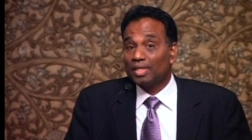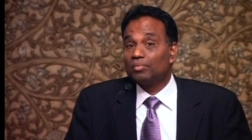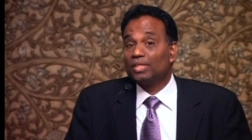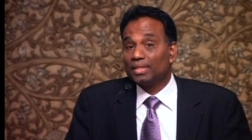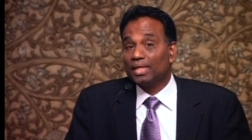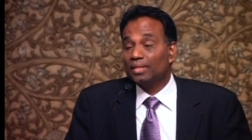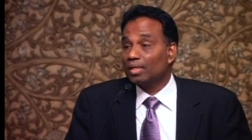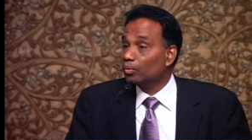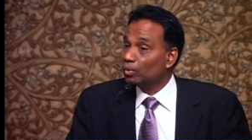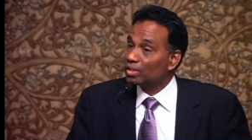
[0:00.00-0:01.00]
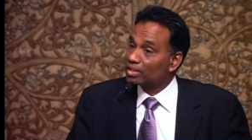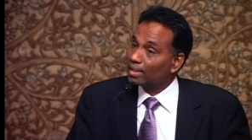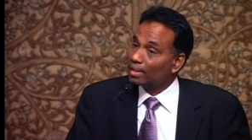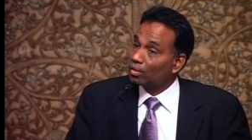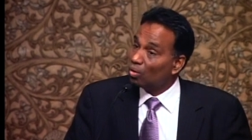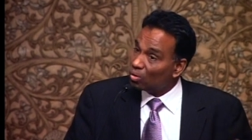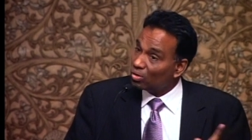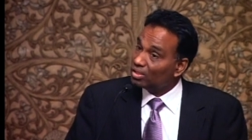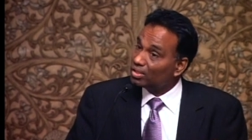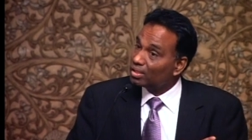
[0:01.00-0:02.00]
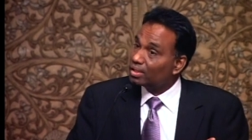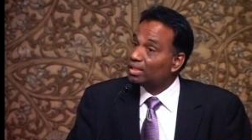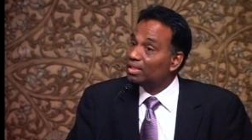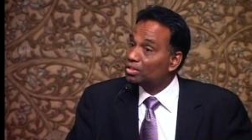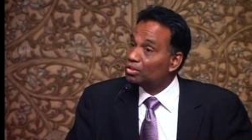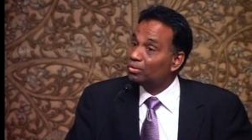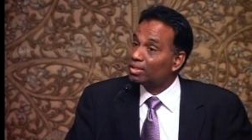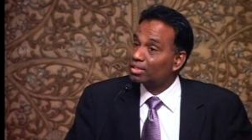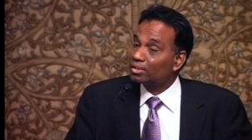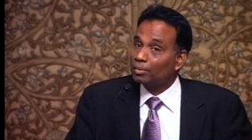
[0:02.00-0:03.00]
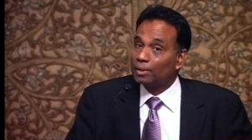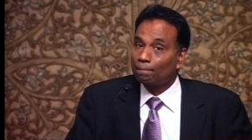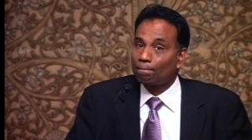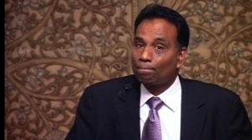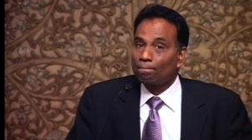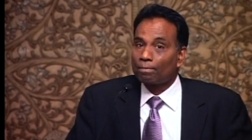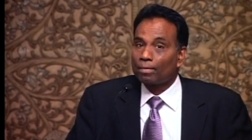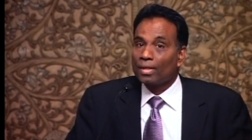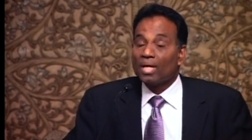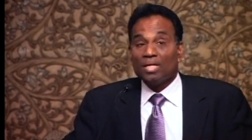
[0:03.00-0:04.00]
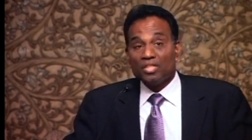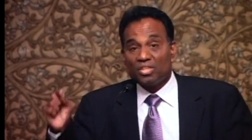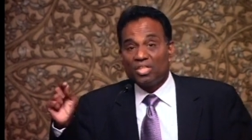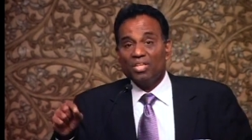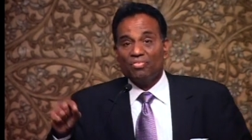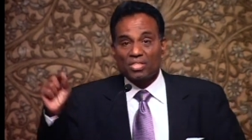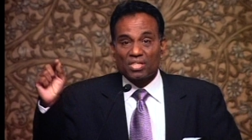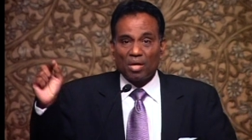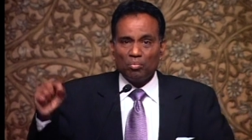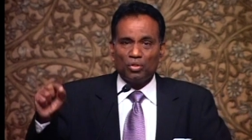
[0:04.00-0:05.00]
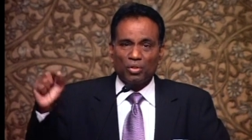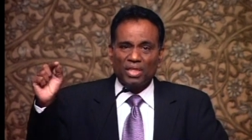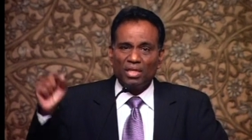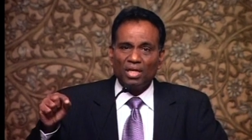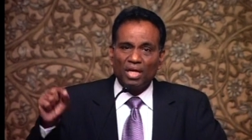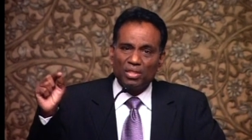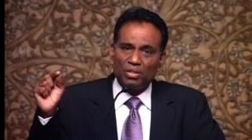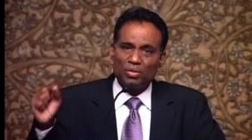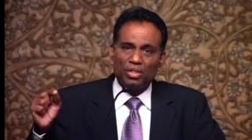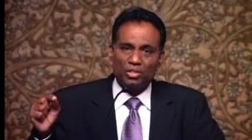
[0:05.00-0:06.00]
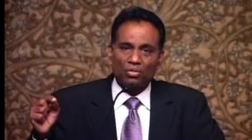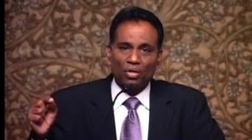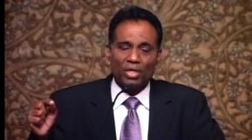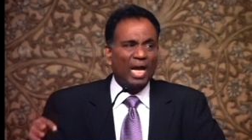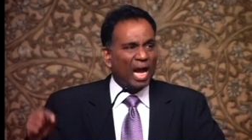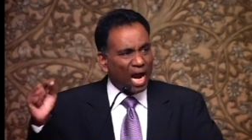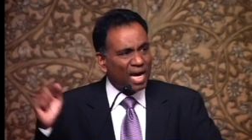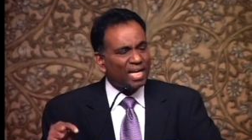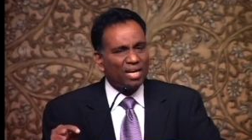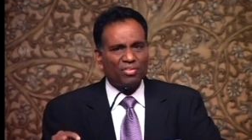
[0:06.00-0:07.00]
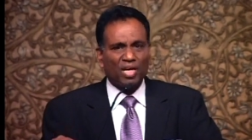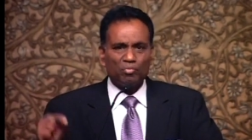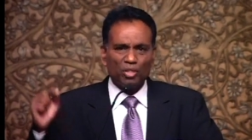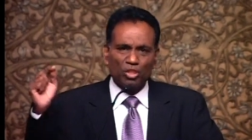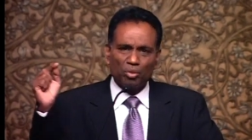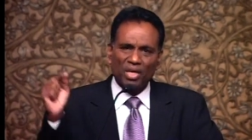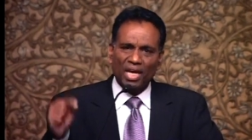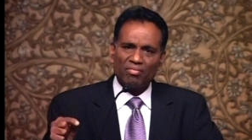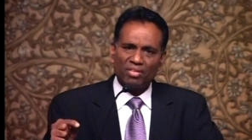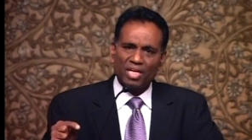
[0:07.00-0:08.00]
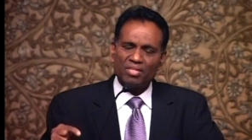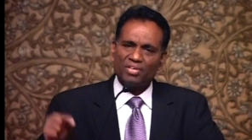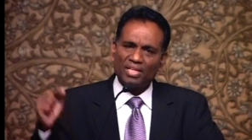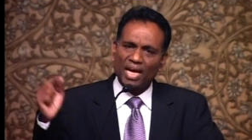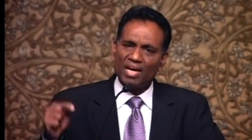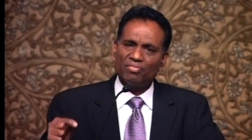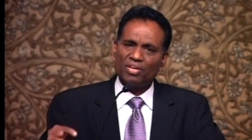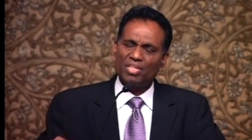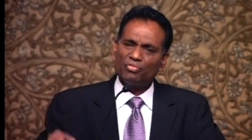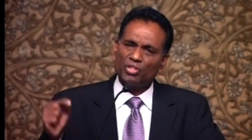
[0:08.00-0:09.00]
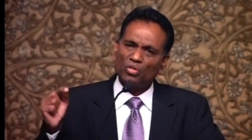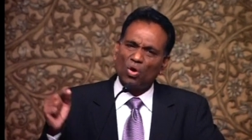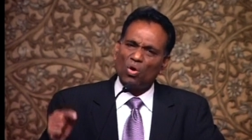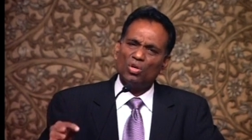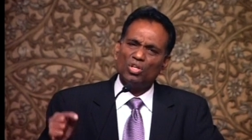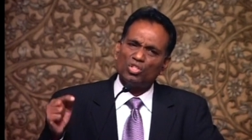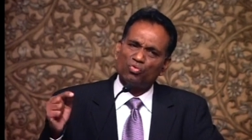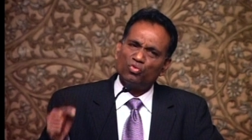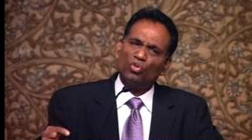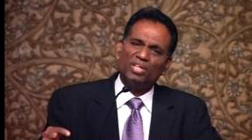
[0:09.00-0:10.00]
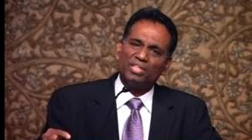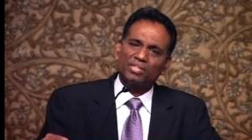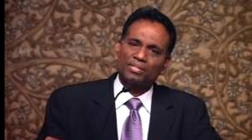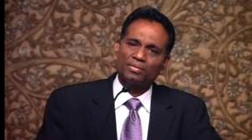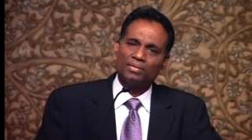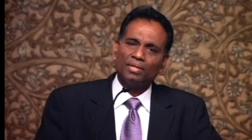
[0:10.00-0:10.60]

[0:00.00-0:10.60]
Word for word: chapter 10, verse 10, all in the Gideon's New Testament. The thief has come to kill and to destroy. I have come that you may have life and have life in all its fullness.